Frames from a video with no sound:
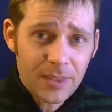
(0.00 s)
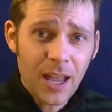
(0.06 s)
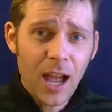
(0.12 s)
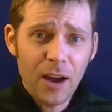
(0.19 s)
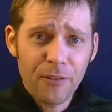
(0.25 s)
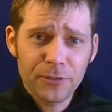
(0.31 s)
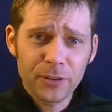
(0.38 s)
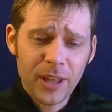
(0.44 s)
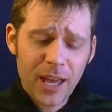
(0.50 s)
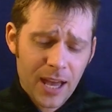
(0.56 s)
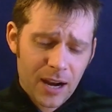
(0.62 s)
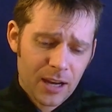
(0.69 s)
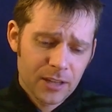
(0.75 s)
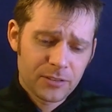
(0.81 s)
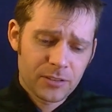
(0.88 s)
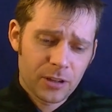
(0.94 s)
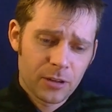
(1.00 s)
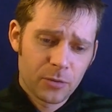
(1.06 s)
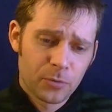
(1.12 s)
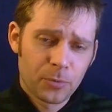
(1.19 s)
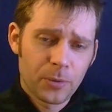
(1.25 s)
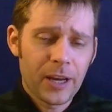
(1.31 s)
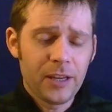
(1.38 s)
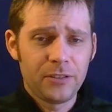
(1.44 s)
After that, I started
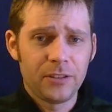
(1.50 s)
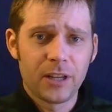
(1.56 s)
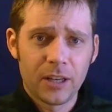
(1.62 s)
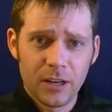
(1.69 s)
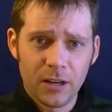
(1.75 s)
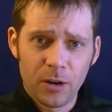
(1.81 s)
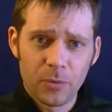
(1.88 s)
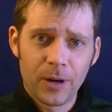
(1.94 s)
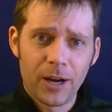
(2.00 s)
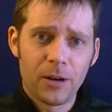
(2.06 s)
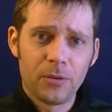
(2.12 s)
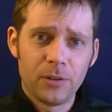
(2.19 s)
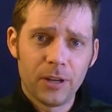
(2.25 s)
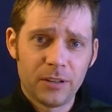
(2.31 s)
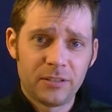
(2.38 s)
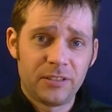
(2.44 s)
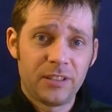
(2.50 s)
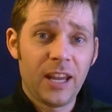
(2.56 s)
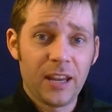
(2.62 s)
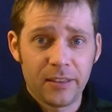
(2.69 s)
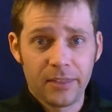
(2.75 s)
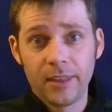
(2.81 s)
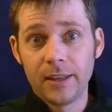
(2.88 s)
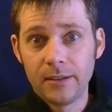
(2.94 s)
raising it around a
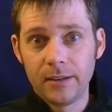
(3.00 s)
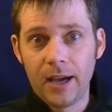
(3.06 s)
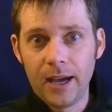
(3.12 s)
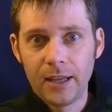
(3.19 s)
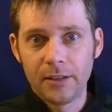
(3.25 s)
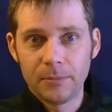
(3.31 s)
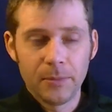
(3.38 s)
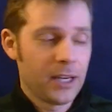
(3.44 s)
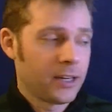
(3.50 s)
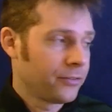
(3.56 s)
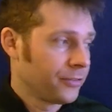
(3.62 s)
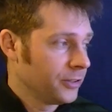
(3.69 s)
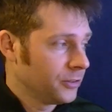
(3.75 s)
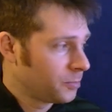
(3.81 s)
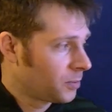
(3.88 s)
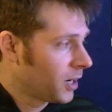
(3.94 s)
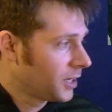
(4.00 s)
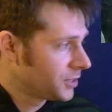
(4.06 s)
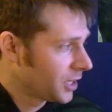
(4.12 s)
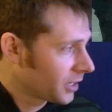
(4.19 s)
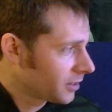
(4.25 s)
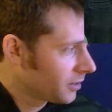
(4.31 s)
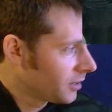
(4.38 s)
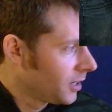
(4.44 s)
stake that I had to make for this
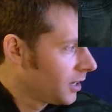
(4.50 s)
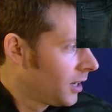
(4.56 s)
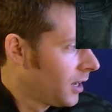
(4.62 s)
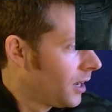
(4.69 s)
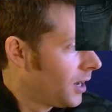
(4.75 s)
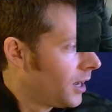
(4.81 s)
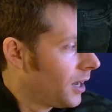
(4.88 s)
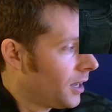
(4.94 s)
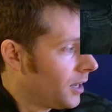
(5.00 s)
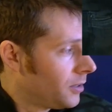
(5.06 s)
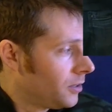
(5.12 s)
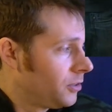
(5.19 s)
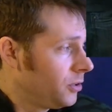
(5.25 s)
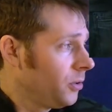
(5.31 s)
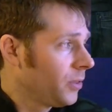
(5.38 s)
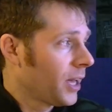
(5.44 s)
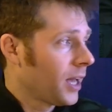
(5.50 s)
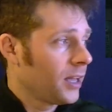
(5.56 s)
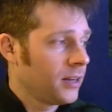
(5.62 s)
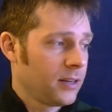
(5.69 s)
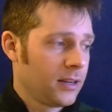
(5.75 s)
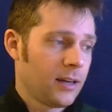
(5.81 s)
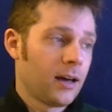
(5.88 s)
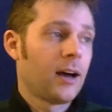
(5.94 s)
project. To do
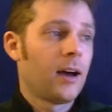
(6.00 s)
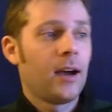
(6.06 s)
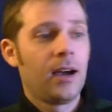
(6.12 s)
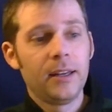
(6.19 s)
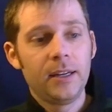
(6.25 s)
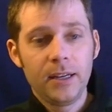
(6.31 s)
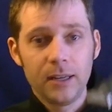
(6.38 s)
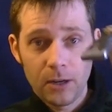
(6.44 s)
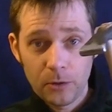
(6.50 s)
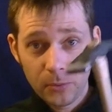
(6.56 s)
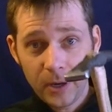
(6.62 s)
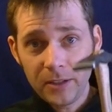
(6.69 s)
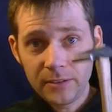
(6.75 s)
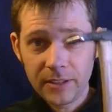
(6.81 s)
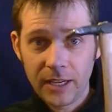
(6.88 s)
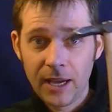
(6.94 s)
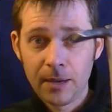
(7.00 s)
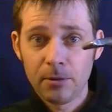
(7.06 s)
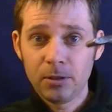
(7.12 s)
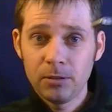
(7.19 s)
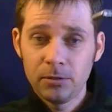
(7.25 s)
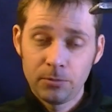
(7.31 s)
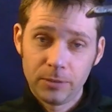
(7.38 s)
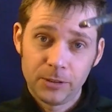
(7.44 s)
that, I need a raising
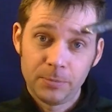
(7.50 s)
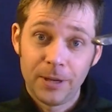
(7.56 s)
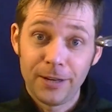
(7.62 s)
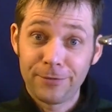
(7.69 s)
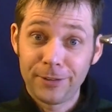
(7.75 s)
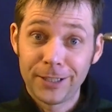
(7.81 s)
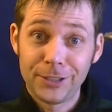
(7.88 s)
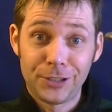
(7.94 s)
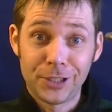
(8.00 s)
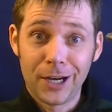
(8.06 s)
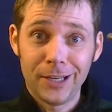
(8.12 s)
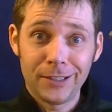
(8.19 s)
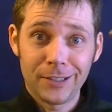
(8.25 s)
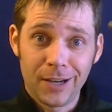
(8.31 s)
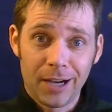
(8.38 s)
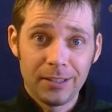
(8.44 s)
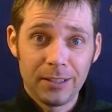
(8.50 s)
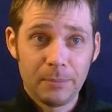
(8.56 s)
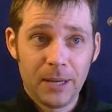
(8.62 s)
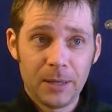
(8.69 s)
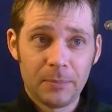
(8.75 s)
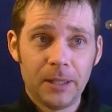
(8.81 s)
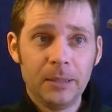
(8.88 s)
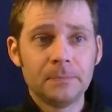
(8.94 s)
hammer, which my friend Sean kindly
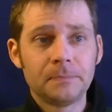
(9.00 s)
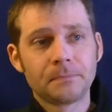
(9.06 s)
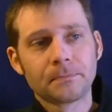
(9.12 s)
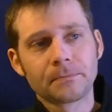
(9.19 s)
made me.